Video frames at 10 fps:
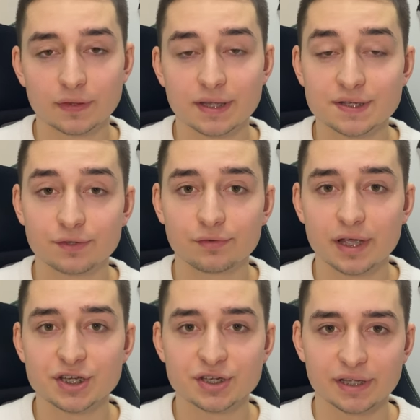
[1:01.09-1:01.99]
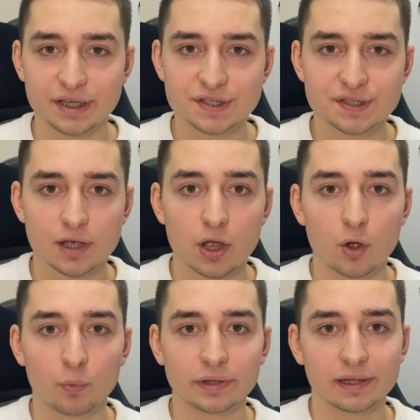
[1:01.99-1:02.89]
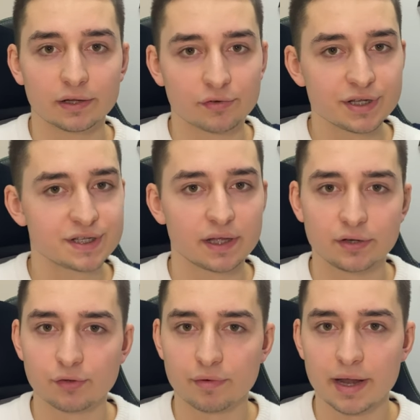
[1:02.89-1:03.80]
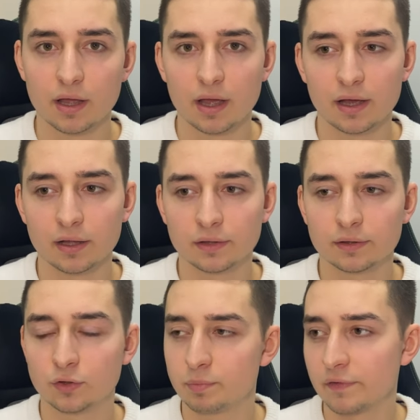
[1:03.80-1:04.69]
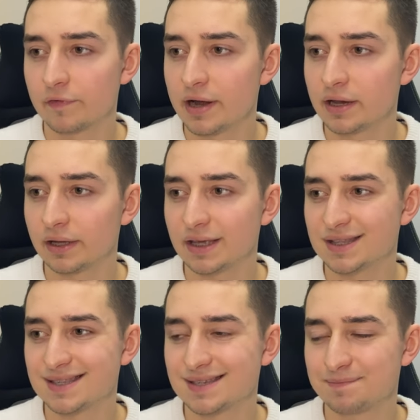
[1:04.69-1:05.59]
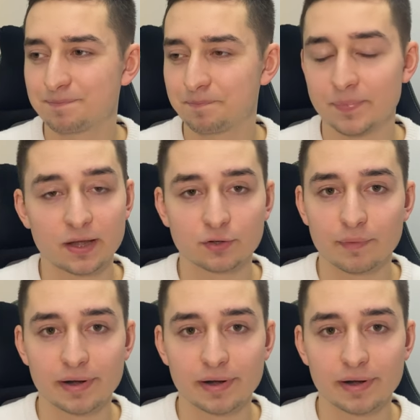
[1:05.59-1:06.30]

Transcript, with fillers: the situation is with electricity in Ukraine. And to be frank, it's not very